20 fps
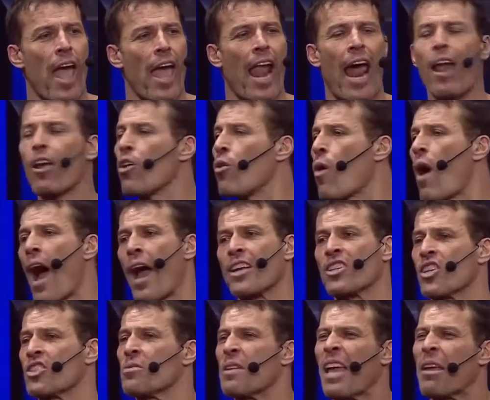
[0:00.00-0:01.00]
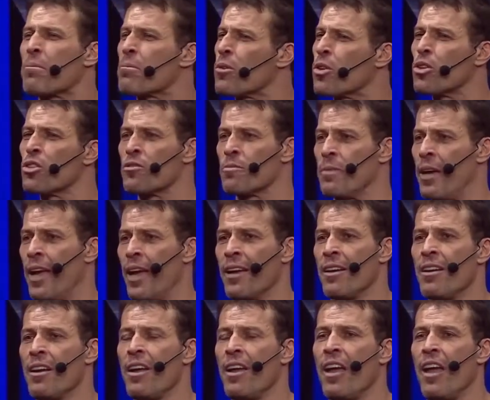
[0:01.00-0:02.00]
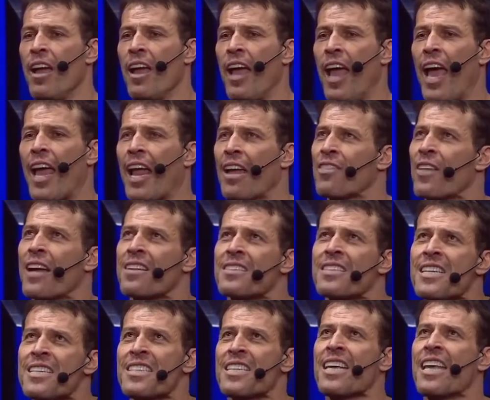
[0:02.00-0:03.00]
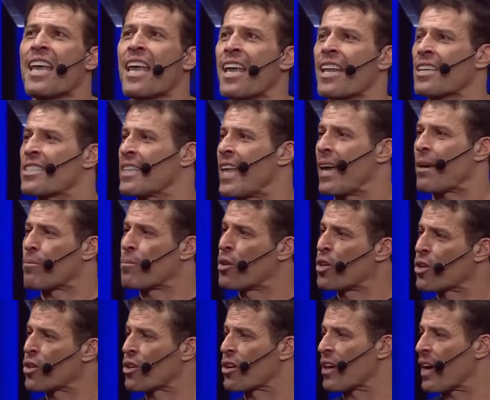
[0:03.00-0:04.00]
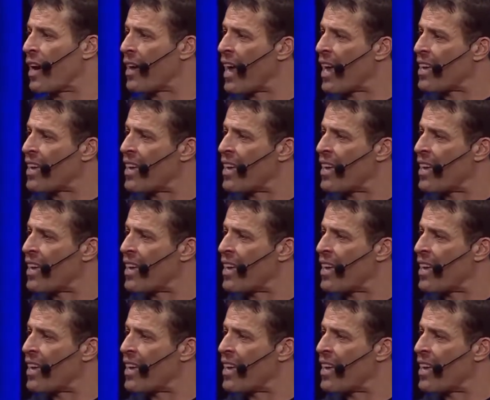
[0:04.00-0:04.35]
I don't know why, it moved me. And I thought, this kid is like pure.